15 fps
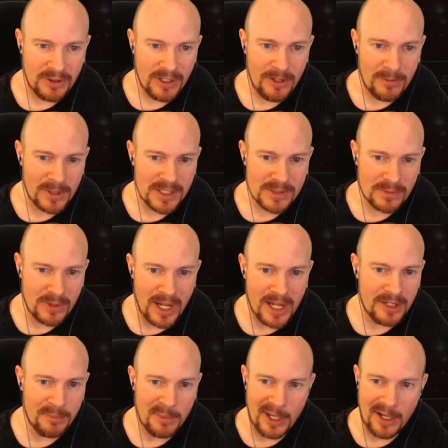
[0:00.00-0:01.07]
everybody's
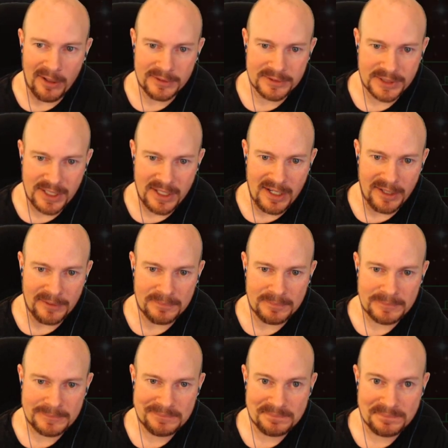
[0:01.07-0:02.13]
whining about. God.
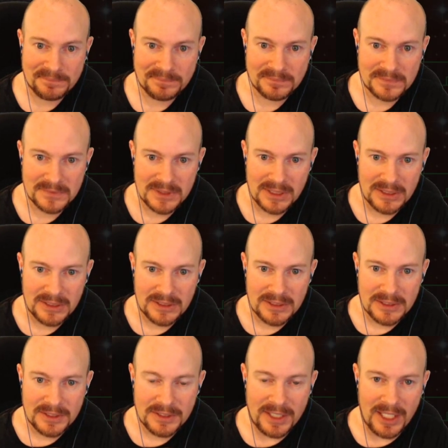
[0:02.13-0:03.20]

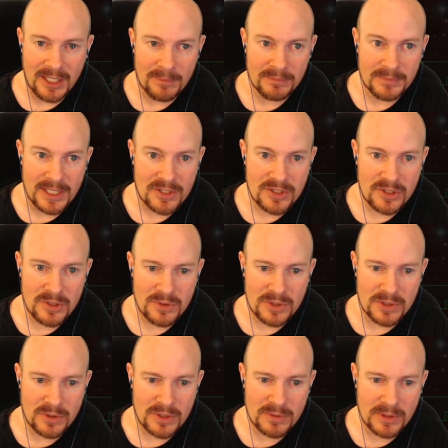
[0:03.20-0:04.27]
Damn, that's two
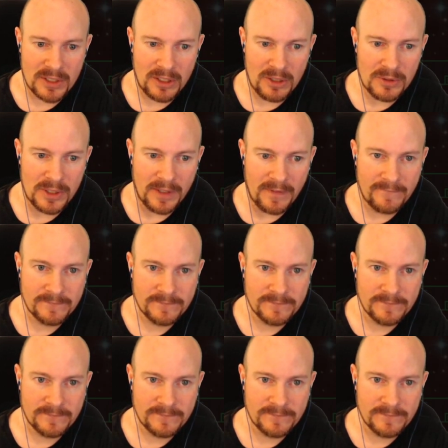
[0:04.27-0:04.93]
stores with cloaking